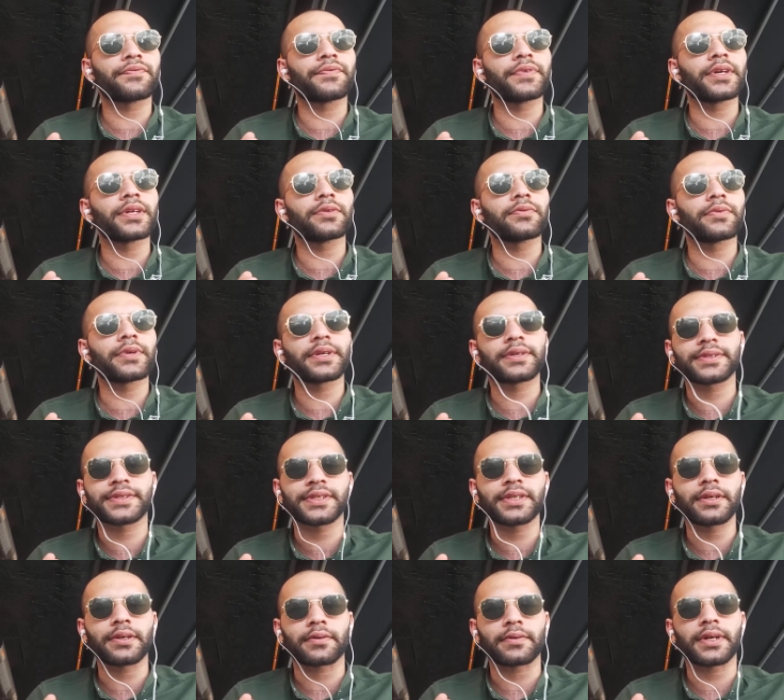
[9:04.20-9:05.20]
feel where is
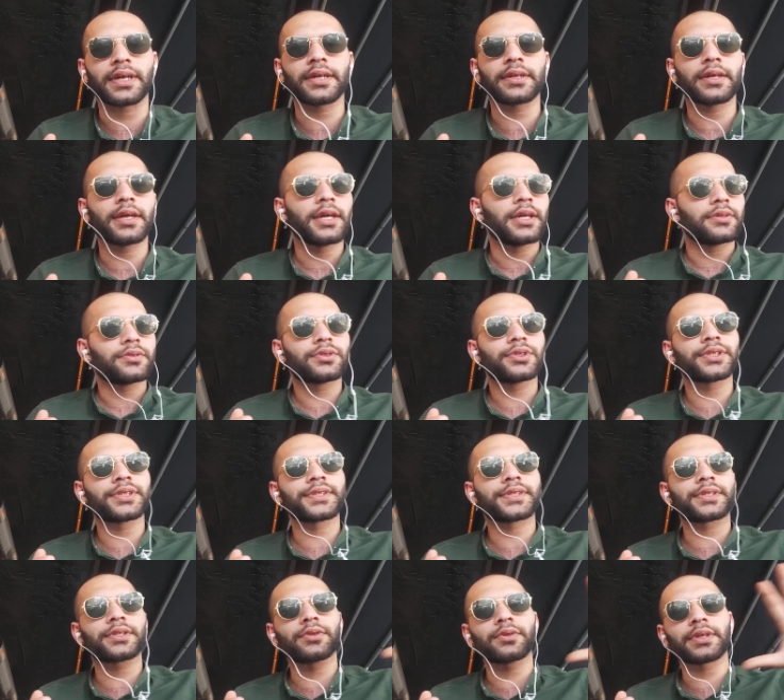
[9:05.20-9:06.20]
it, right? You're
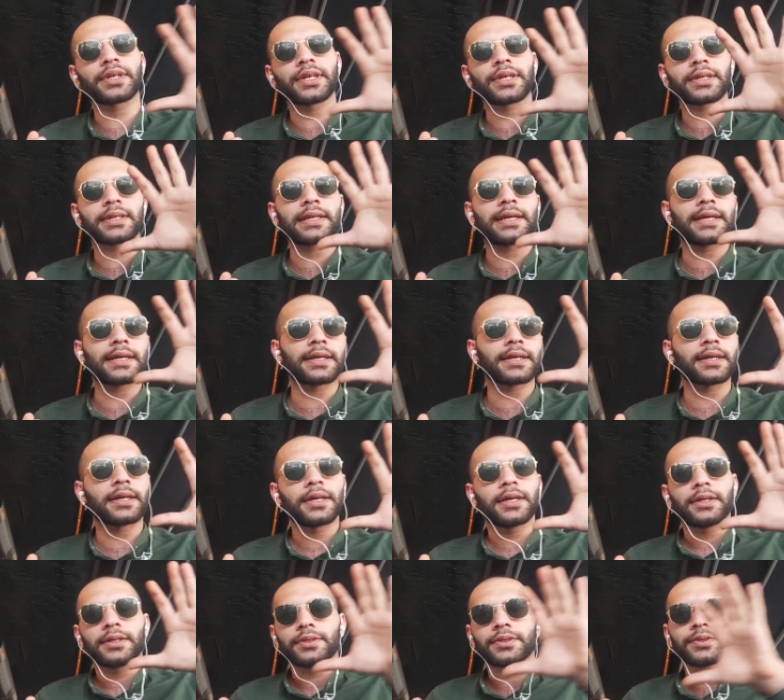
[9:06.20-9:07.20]
just looking like
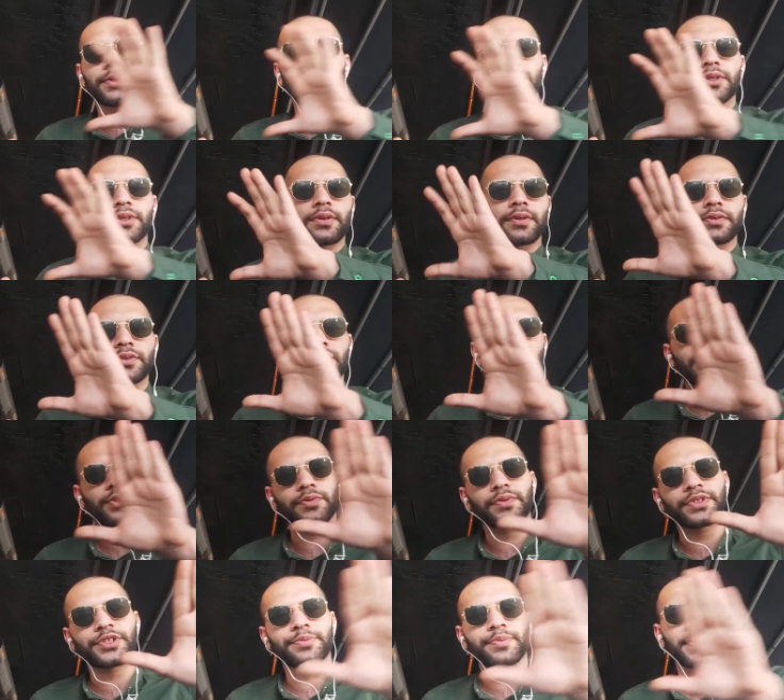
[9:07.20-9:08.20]
you're searching
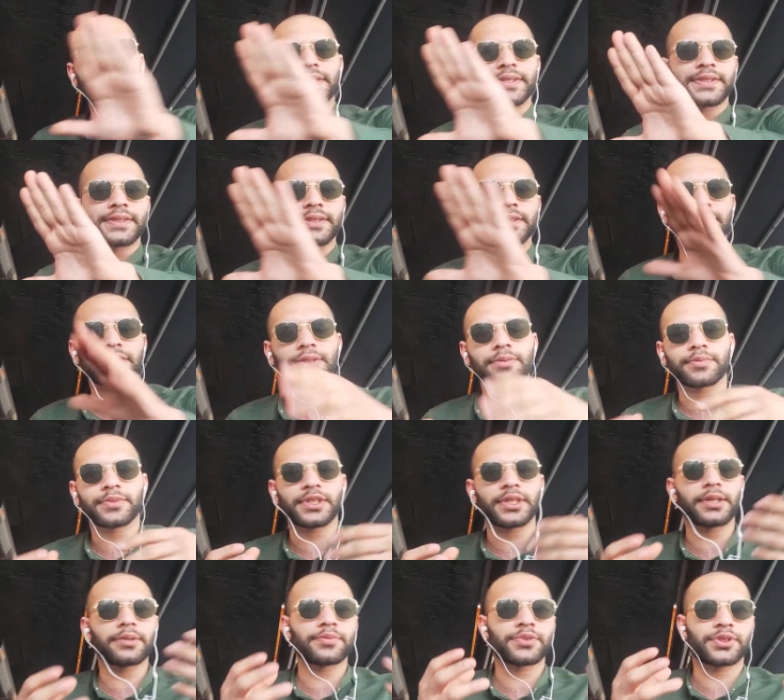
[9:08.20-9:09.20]
which places.
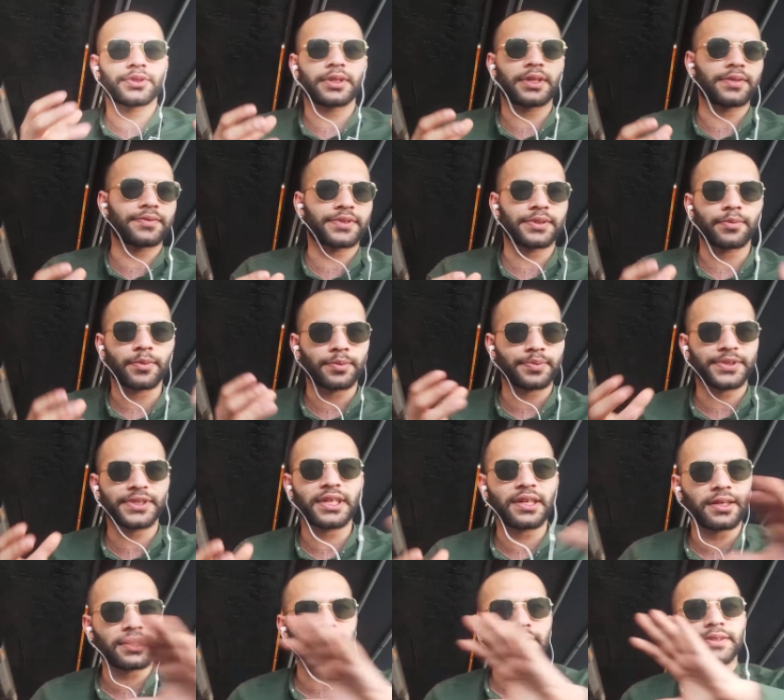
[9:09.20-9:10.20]
Sometimes you have some
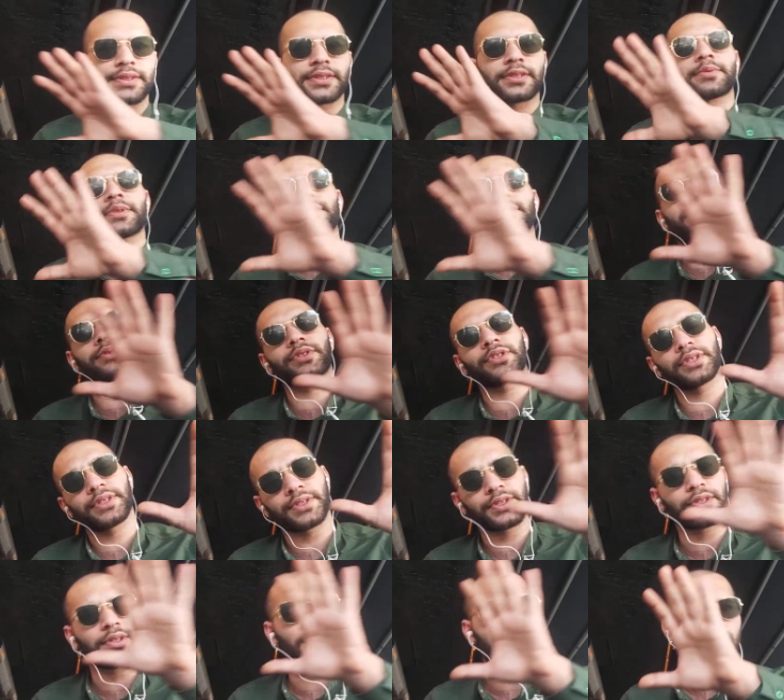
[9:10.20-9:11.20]
obstacles there, but you're
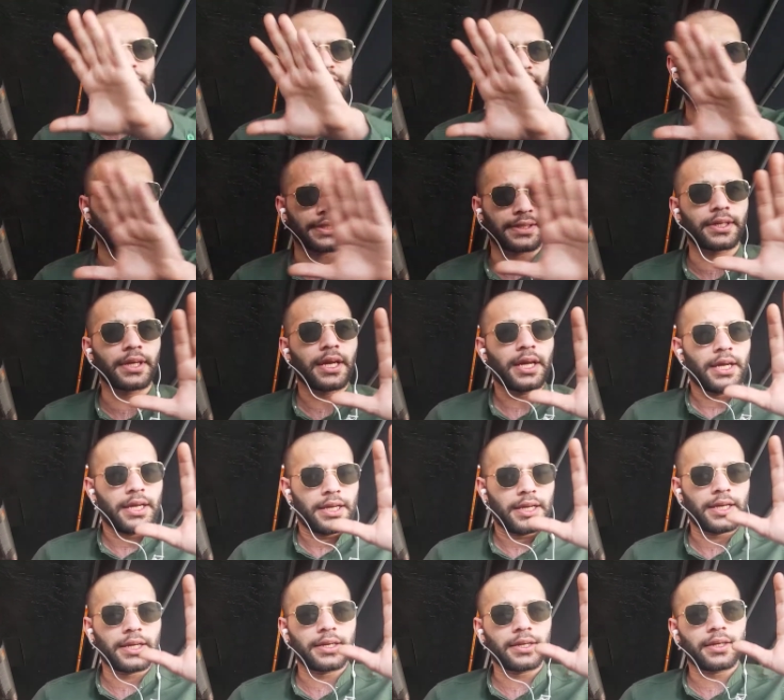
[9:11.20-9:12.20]
just searching it,
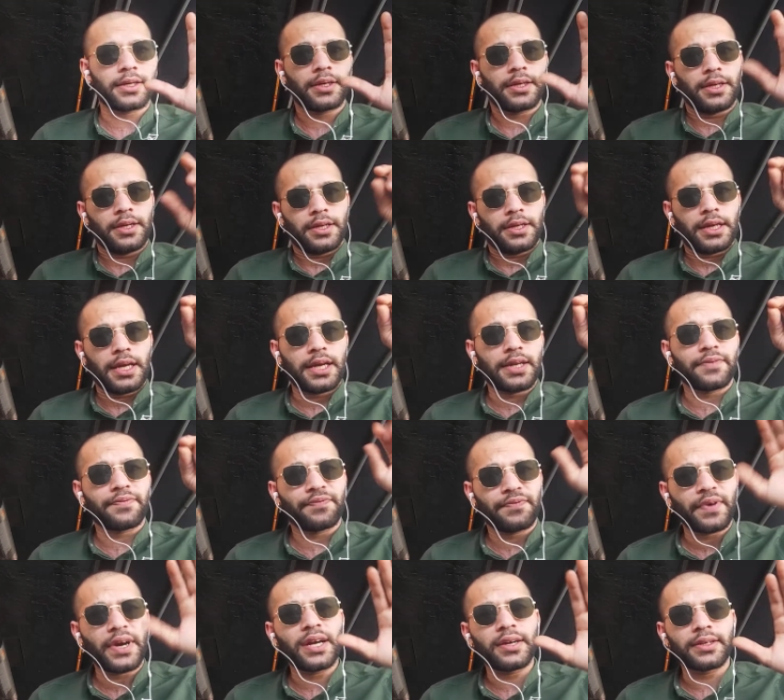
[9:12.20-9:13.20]
and
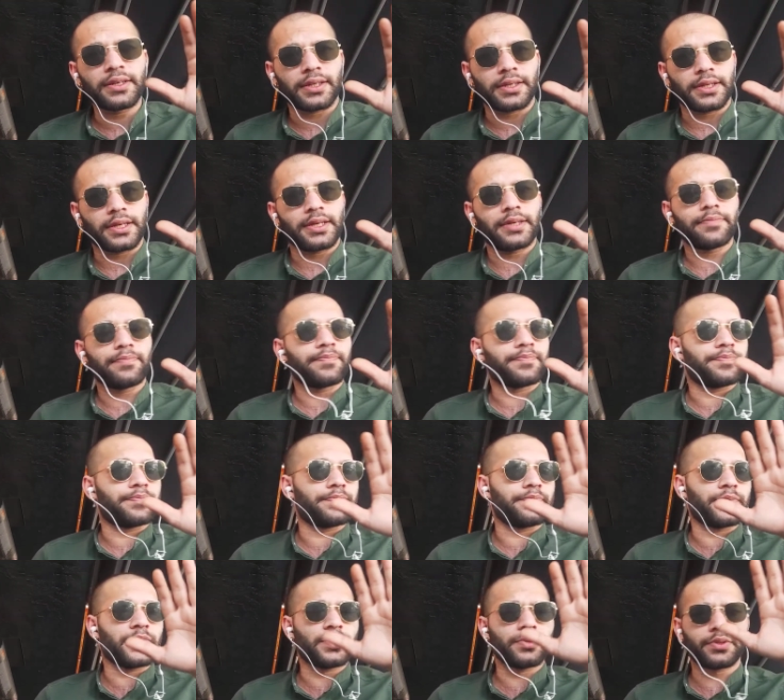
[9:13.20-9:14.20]
finally
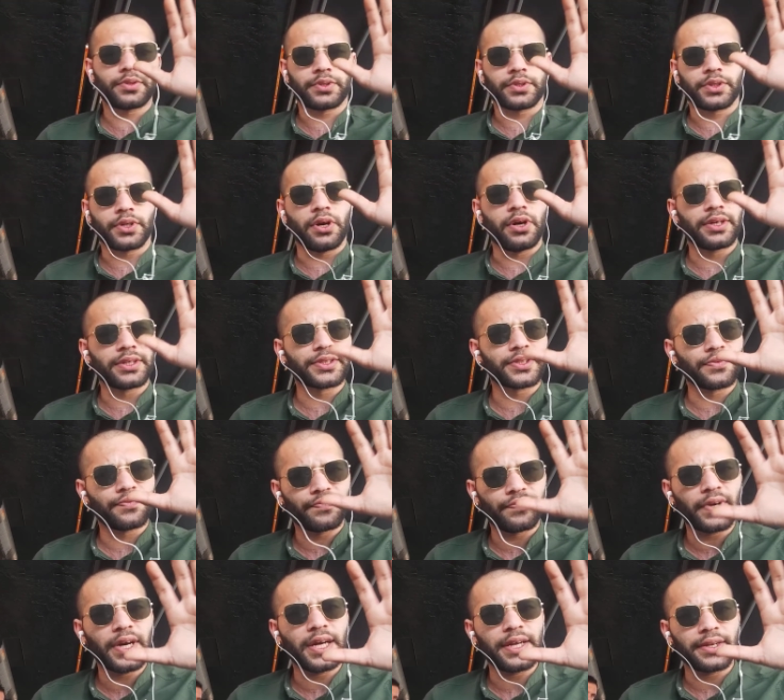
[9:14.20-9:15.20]
you're going to
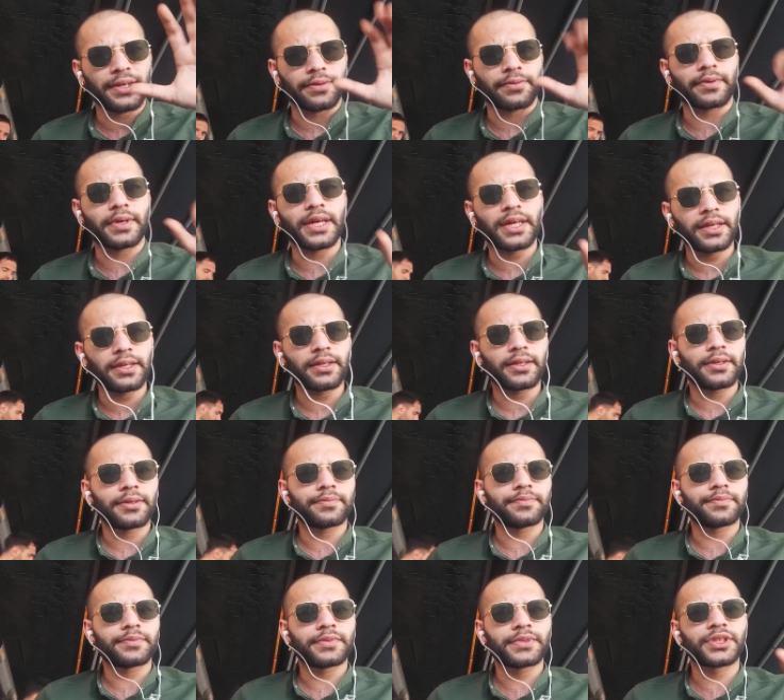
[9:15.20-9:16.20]
find it, right?
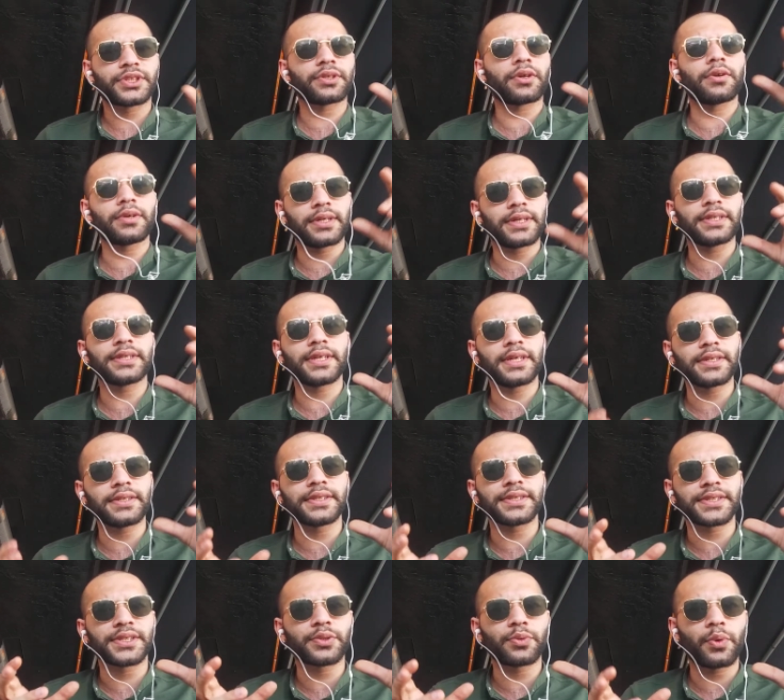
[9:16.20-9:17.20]
So it
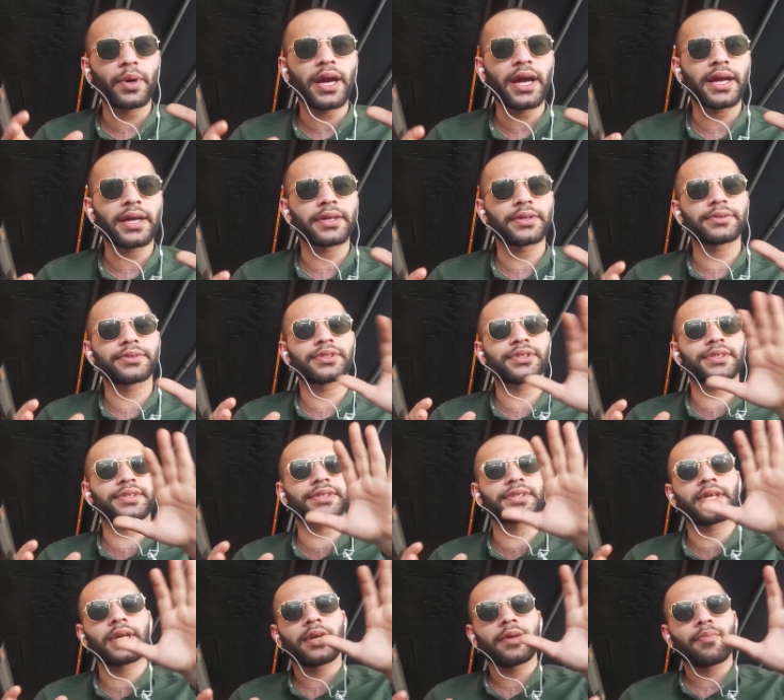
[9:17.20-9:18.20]
is the way you
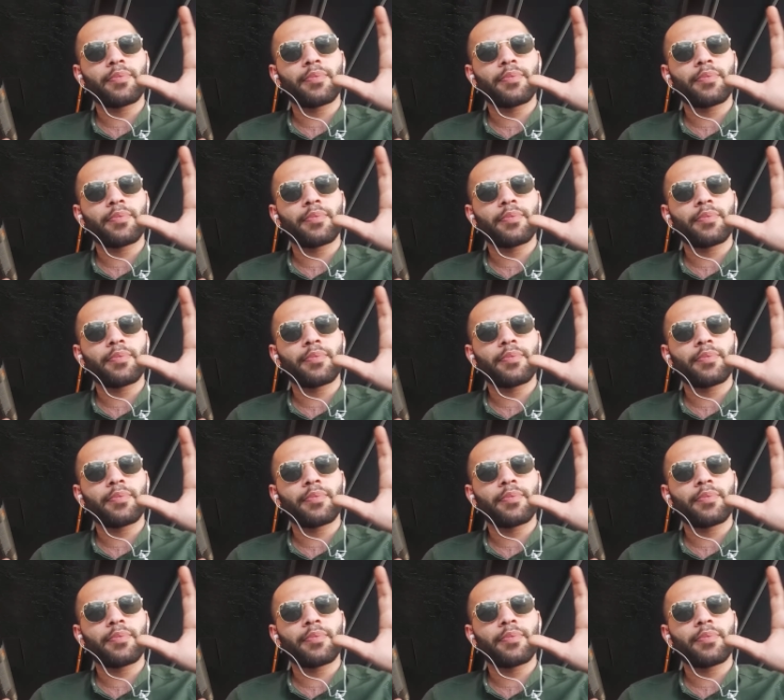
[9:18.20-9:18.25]
just